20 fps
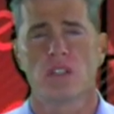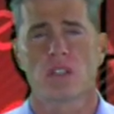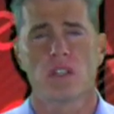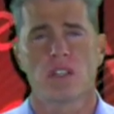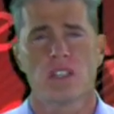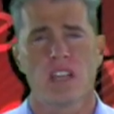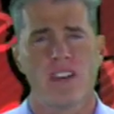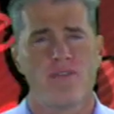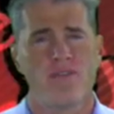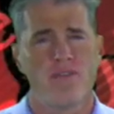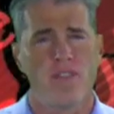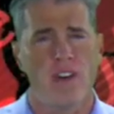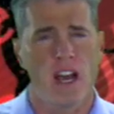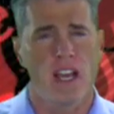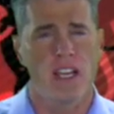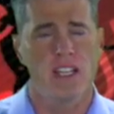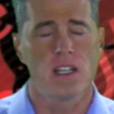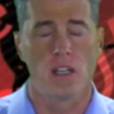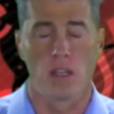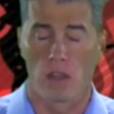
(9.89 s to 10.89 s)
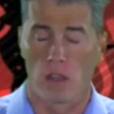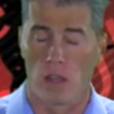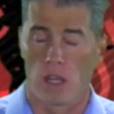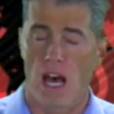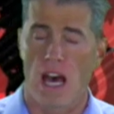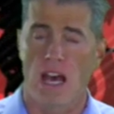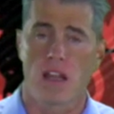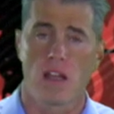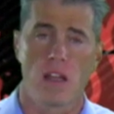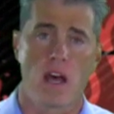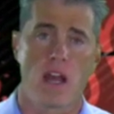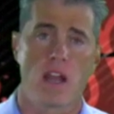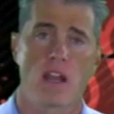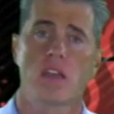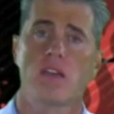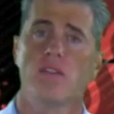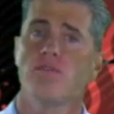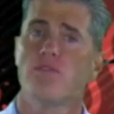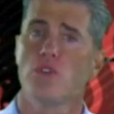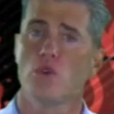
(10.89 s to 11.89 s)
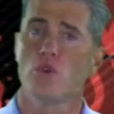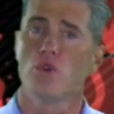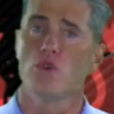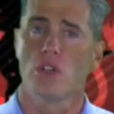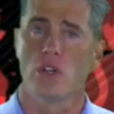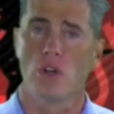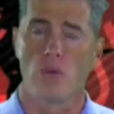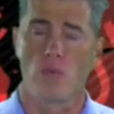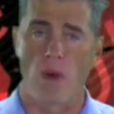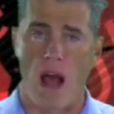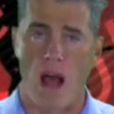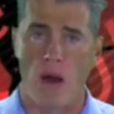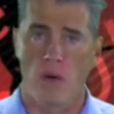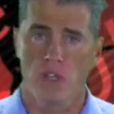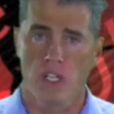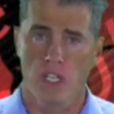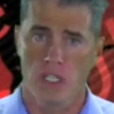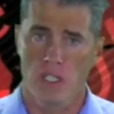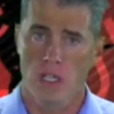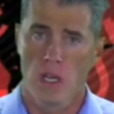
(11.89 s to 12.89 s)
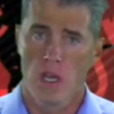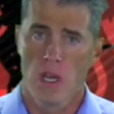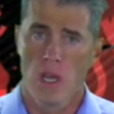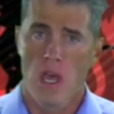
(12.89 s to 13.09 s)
because I find a lot of confusion around it.